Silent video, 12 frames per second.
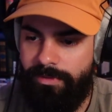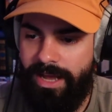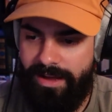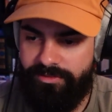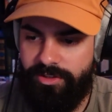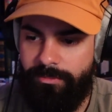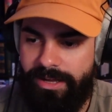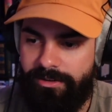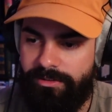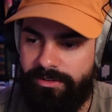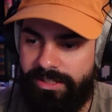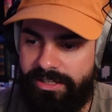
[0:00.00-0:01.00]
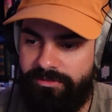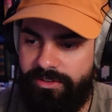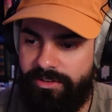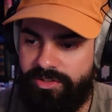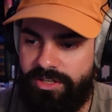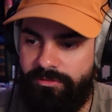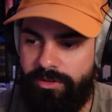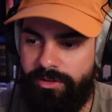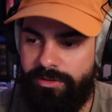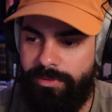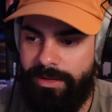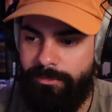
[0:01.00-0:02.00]
After the battle, Lanfear is
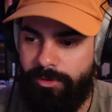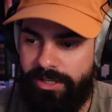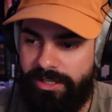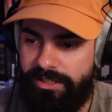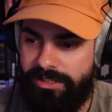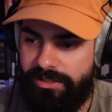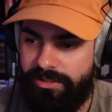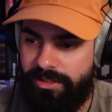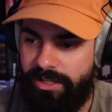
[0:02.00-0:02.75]
confronted by Moghedien,